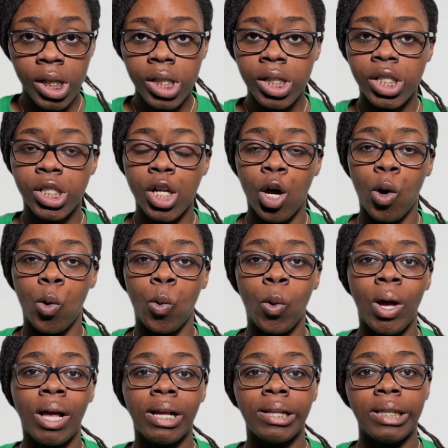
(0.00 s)
So
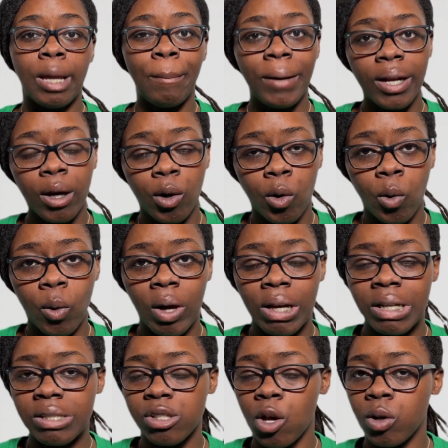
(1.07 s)
let me know, and
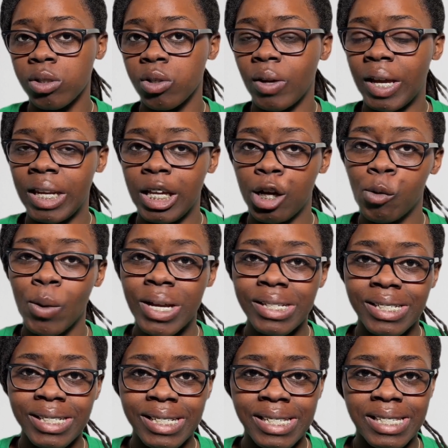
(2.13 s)
there's also any
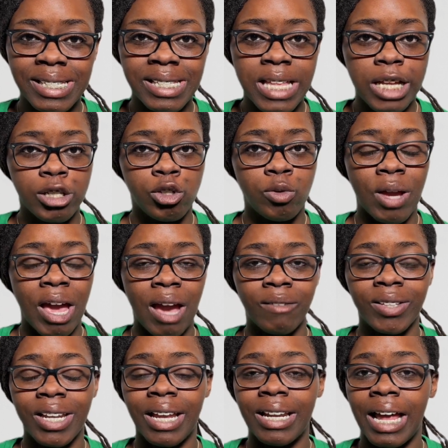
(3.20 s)
questions that you have
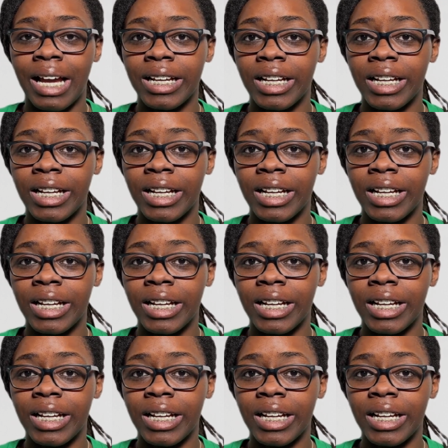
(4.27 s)
that I not